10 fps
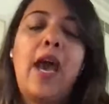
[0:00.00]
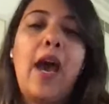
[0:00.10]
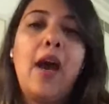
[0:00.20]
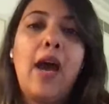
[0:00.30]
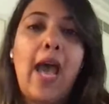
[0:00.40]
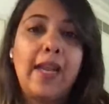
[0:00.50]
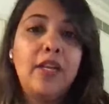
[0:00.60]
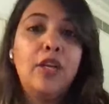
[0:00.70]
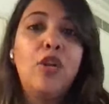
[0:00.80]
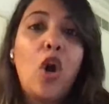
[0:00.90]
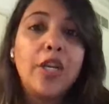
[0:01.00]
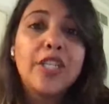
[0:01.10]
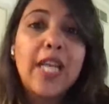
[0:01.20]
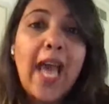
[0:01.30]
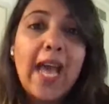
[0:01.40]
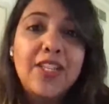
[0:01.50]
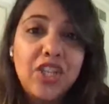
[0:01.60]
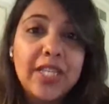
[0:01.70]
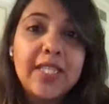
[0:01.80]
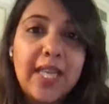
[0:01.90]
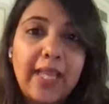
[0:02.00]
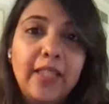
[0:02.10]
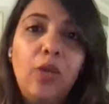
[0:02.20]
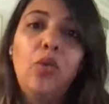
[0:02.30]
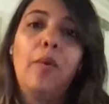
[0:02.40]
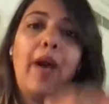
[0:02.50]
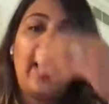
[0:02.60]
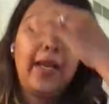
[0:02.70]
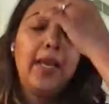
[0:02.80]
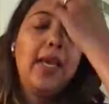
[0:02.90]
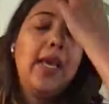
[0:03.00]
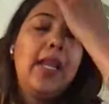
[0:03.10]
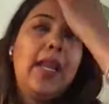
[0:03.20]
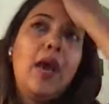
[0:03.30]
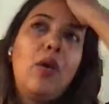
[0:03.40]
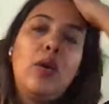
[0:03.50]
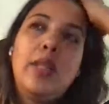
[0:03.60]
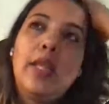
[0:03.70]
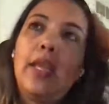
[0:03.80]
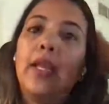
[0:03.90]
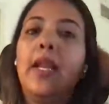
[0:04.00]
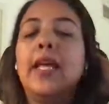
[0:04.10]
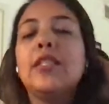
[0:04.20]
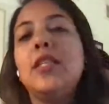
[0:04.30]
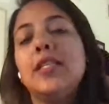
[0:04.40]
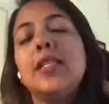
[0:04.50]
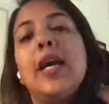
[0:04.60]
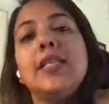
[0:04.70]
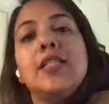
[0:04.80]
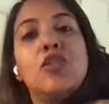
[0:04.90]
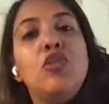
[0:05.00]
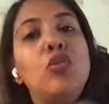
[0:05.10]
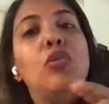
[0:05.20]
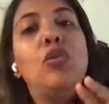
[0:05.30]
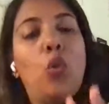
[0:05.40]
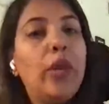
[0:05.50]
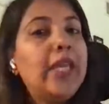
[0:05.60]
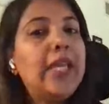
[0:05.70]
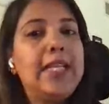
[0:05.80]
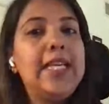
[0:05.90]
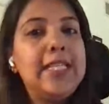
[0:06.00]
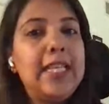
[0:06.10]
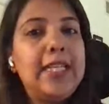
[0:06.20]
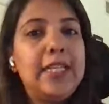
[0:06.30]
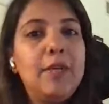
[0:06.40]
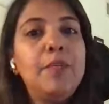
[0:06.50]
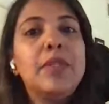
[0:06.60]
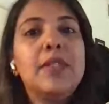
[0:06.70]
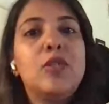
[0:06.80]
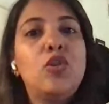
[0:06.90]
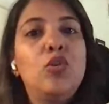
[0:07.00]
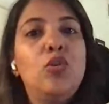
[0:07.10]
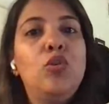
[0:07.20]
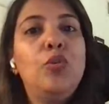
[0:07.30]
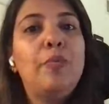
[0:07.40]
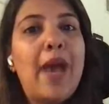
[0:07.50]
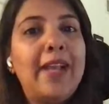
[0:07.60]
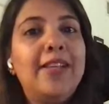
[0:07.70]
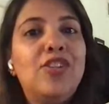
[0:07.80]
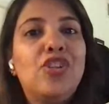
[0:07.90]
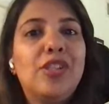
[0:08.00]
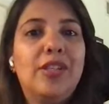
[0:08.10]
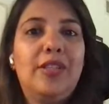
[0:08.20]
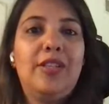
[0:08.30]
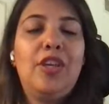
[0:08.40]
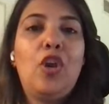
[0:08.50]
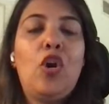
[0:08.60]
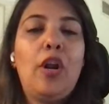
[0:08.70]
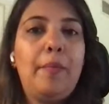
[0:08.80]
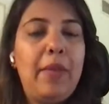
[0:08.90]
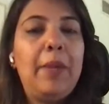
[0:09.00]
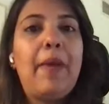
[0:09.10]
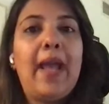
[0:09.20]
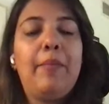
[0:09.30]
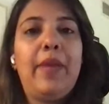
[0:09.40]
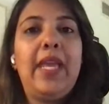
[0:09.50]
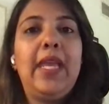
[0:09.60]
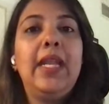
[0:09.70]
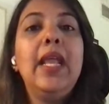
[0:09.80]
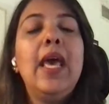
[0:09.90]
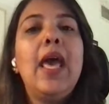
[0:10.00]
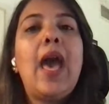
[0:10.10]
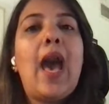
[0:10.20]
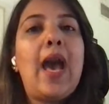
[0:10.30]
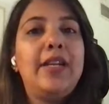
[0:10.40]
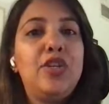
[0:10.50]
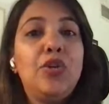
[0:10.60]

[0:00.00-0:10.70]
and not just at the lower back. Now, let's discuss two quick and easy tips to manage your mid back pain and